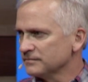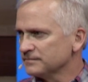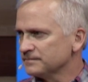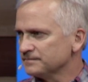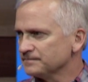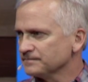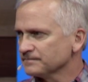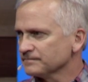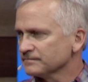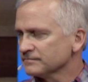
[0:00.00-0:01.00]

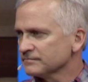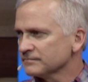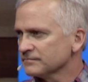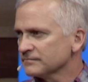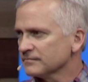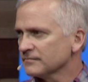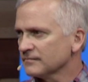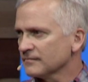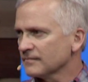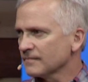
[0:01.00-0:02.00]

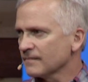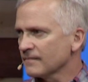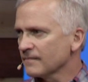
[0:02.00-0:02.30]
(no one is talking)